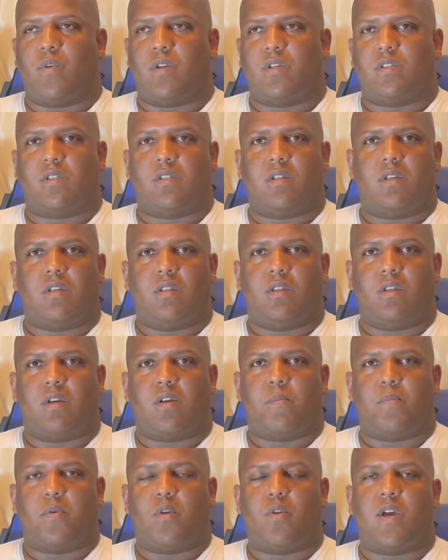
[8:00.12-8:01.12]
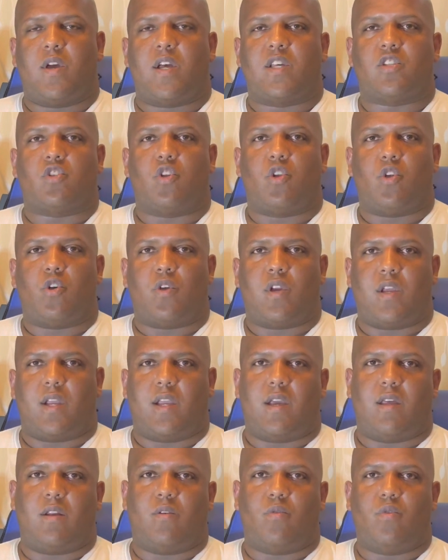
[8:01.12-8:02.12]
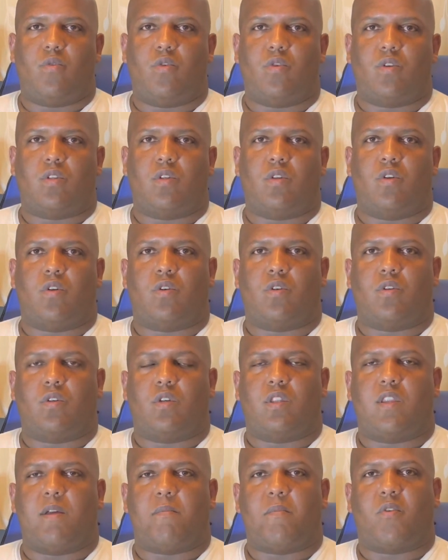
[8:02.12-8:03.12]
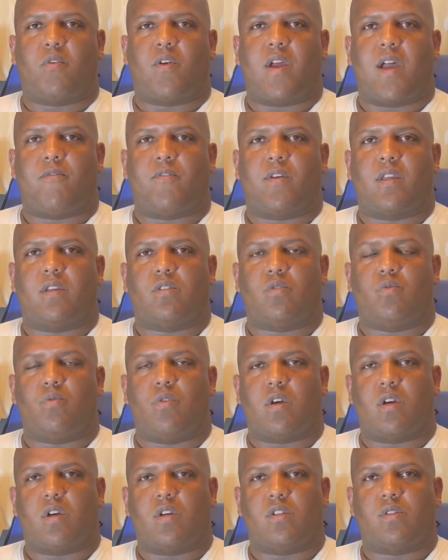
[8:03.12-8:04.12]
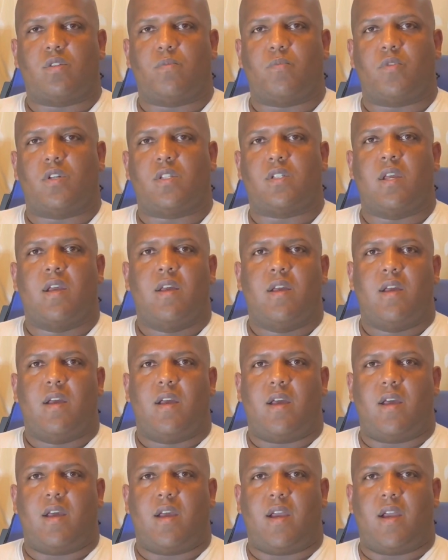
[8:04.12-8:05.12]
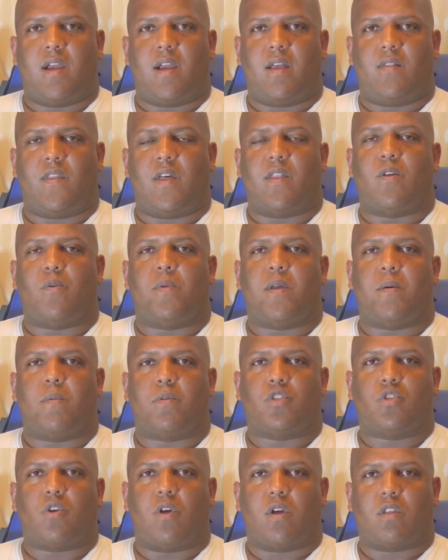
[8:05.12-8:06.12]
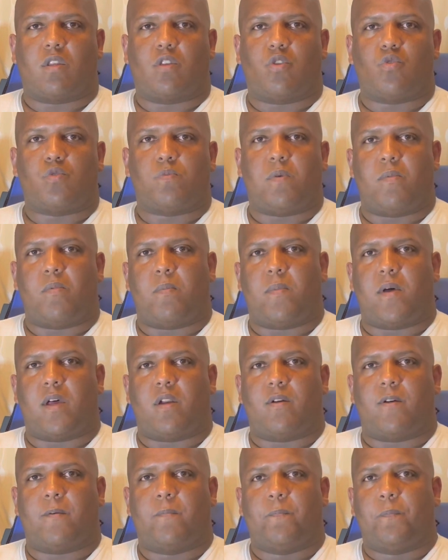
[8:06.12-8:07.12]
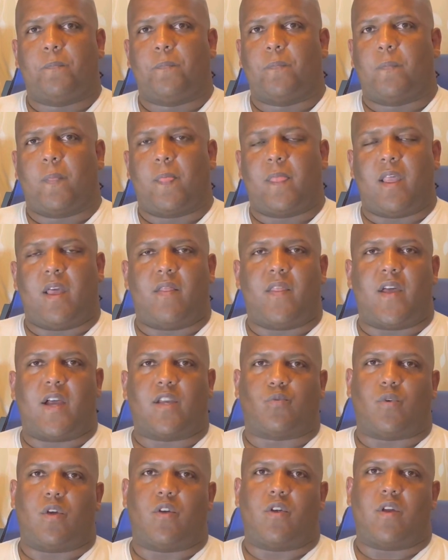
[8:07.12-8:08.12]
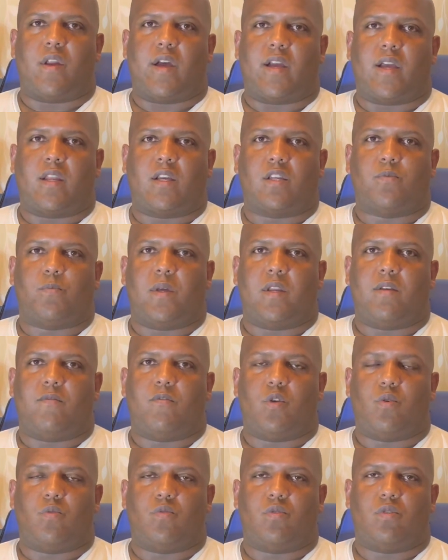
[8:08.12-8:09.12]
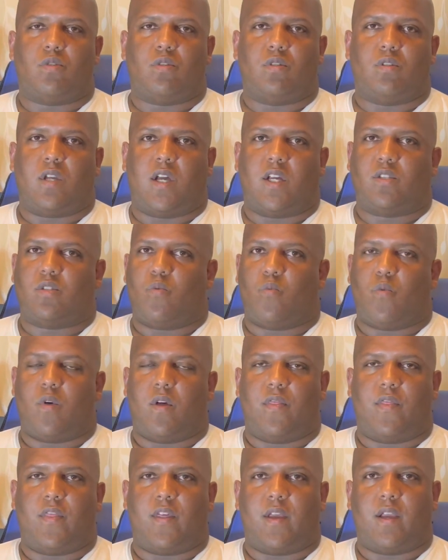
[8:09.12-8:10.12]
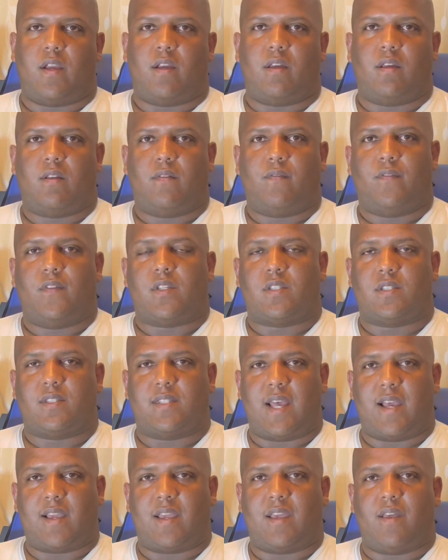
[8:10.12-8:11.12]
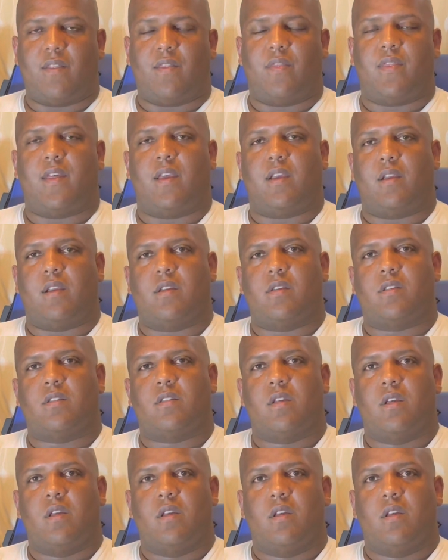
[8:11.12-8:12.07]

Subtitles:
is, the computer has to learn again who your demographic is, who your customer is, and then they'll be able to target those people better. And that's why you're not getting as many views. That's the one thing. The second thing is